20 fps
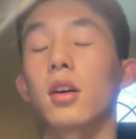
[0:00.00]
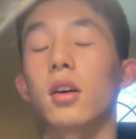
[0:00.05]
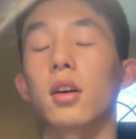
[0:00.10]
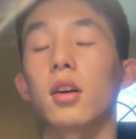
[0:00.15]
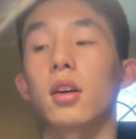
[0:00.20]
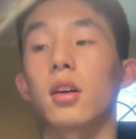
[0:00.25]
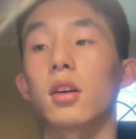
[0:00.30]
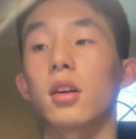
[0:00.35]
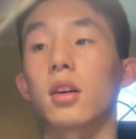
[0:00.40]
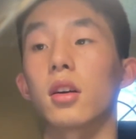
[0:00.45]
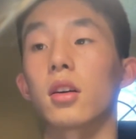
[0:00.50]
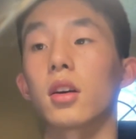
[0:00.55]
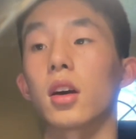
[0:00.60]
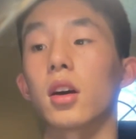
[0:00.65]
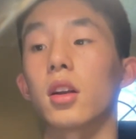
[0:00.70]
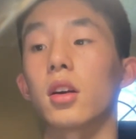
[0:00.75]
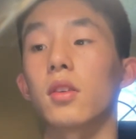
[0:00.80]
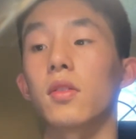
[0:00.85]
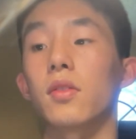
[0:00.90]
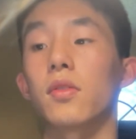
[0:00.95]
uh,
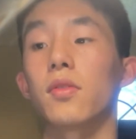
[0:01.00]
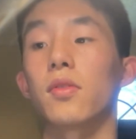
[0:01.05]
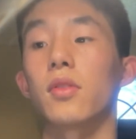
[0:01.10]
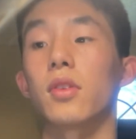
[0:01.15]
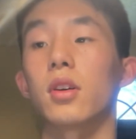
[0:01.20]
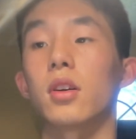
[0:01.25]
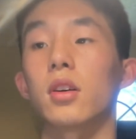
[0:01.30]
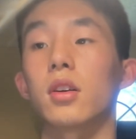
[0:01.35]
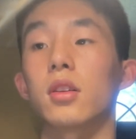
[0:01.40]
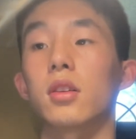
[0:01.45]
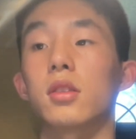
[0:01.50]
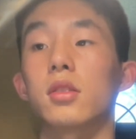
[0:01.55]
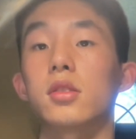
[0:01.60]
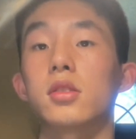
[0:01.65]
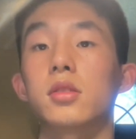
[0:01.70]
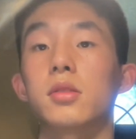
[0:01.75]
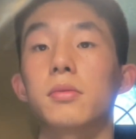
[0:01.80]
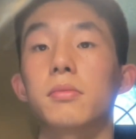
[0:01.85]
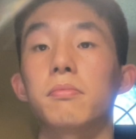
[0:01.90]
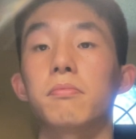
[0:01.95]
kind of uh,
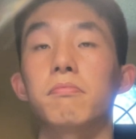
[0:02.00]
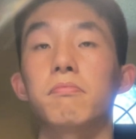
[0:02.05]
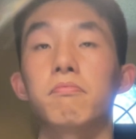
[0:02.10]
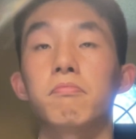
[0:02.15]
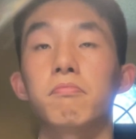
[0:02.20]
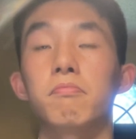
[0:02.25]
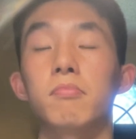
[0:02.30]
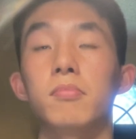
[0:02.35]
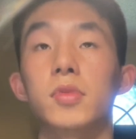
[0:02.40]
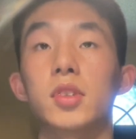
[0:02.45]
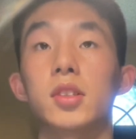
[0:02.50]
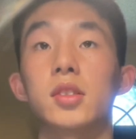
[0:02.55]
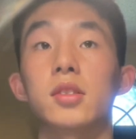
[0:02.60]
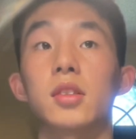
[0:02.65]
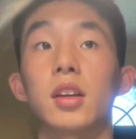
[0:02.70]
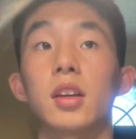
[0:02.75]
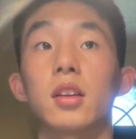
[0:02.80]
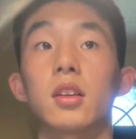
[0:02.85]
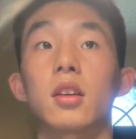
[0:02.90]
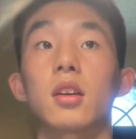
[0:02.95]

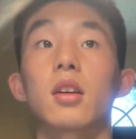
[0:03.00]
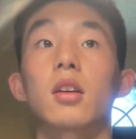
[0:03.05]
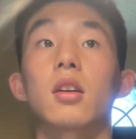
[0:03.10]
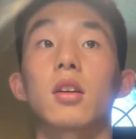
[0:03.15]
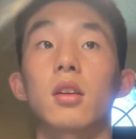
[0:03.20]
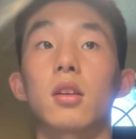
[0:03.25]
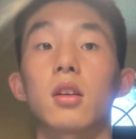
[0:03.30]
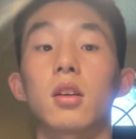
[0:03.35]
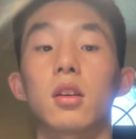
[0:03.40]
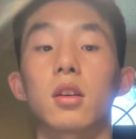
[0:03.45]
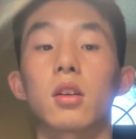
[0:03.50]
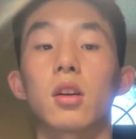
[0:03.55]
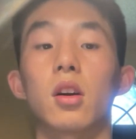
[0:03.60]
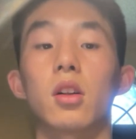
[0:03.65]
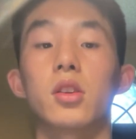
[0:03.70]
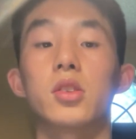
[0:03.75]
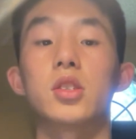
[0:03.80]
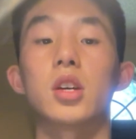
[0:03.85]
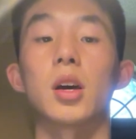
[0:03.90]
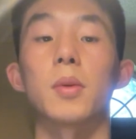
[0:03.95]
distinct
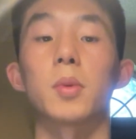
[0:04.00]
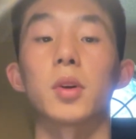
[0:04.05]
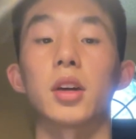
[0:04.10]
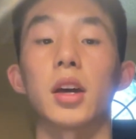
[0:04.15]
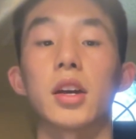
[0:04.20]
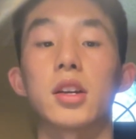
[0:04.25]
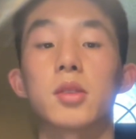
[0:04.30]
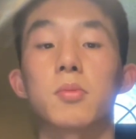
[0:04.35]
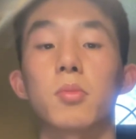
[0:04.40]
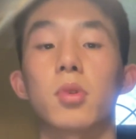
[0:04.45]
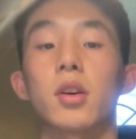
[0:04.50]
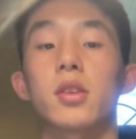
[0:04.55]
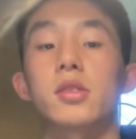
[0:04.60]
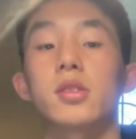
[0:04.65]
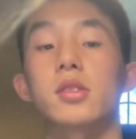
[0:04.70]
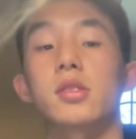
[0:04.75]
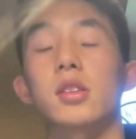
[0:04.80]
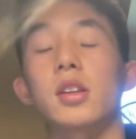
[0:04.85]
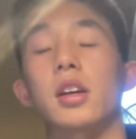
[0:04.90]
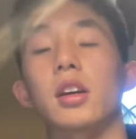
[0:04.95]
college application
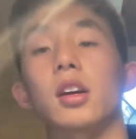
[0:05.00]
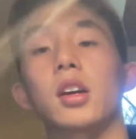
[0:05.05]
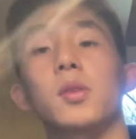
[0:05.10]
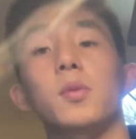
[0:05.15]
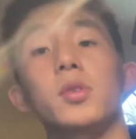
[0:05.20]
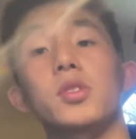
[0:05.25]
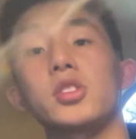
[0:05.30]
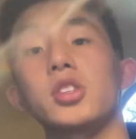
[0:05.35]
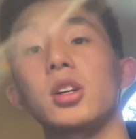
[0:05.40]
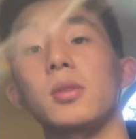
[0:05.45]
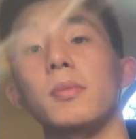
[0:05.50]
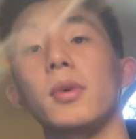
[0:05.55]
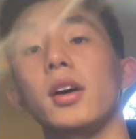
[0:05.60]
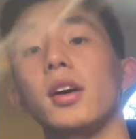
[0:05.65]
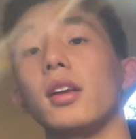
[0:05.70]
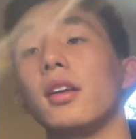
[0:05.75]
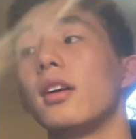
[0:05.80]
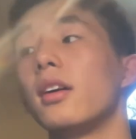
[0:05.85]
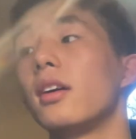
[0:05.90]
process, and I kind of want to share mine.